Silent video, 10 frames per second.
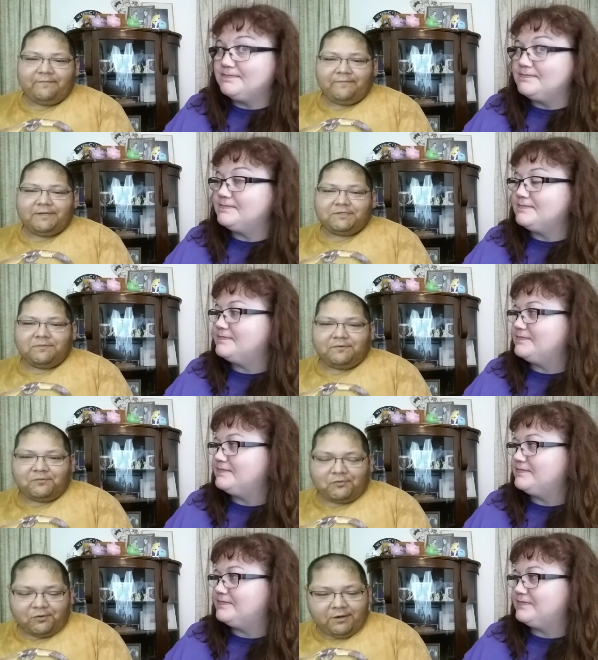Speaker 1: we've mentioned
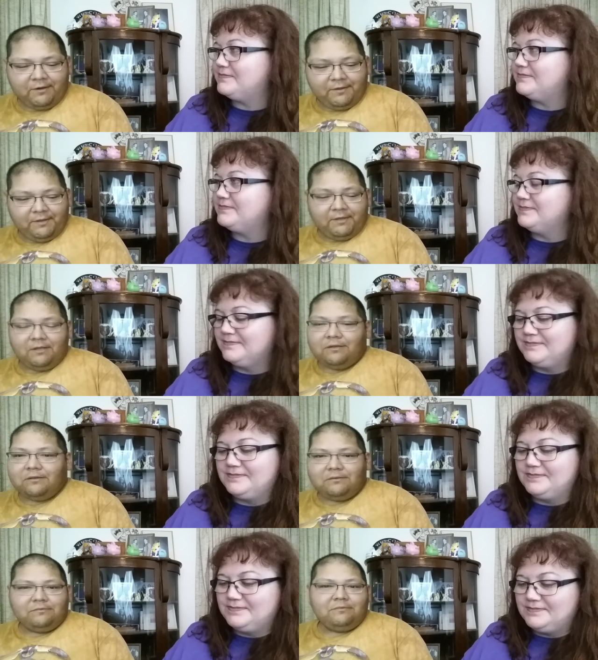before.
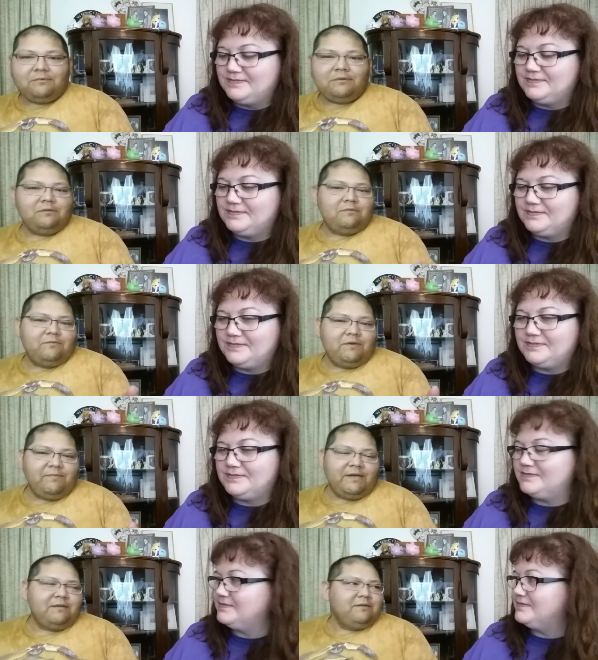We
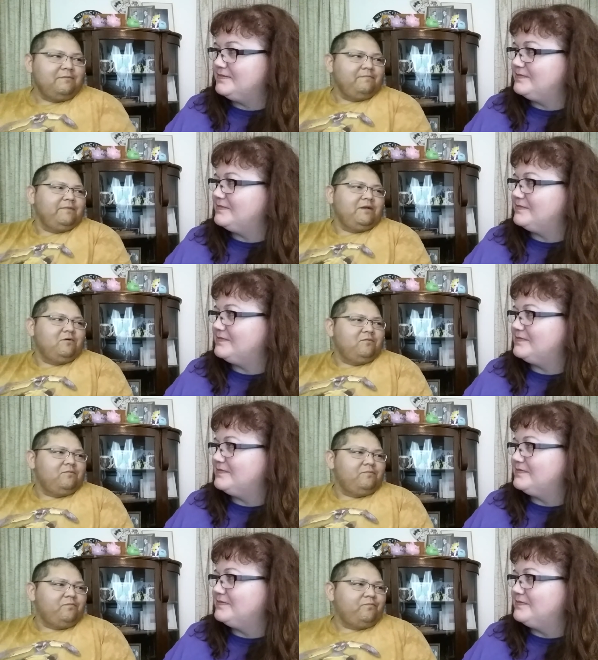might, you
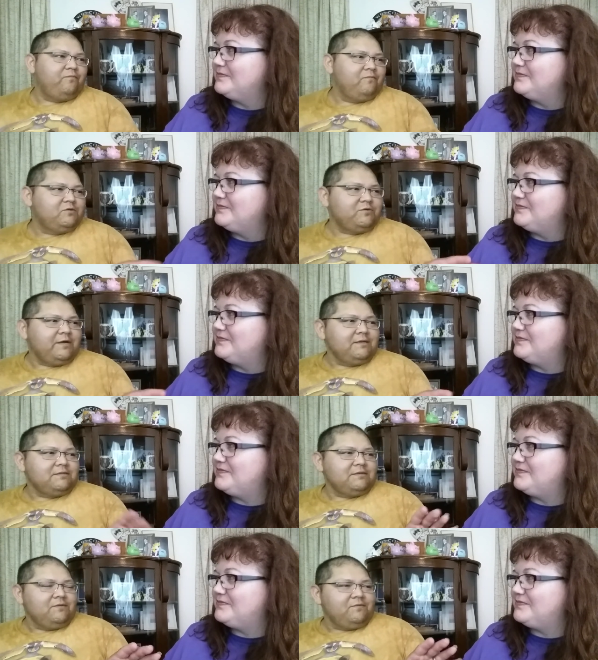know, drag
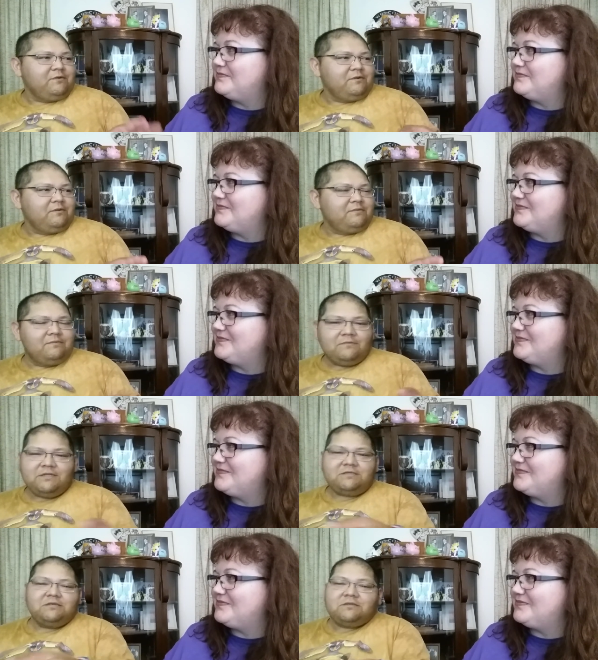this on for, well,
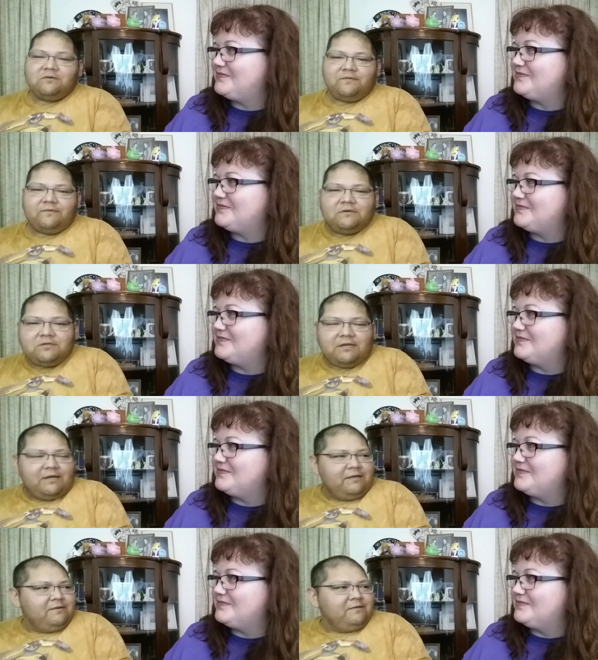let's just do it for
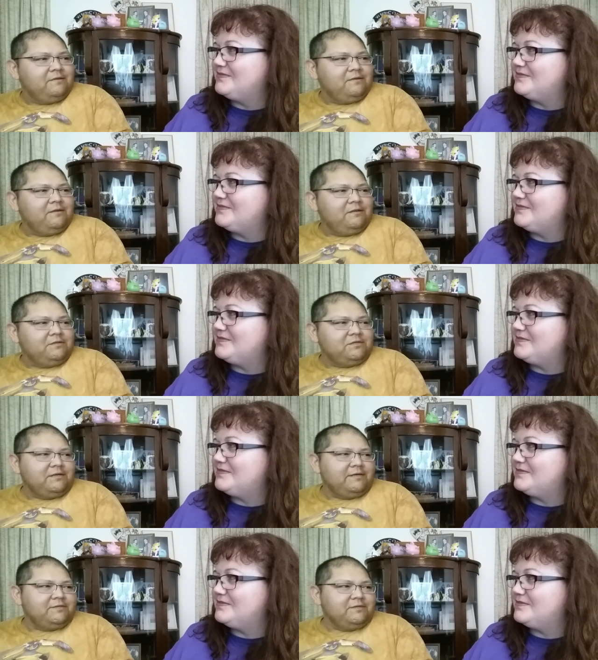July.
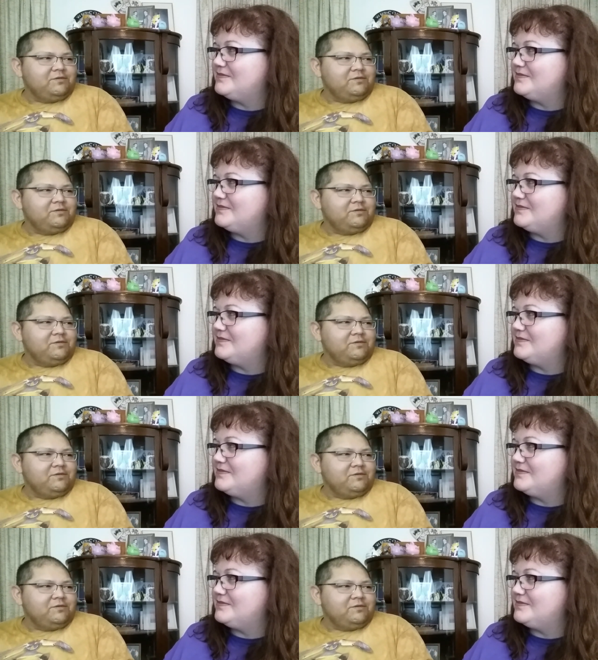July's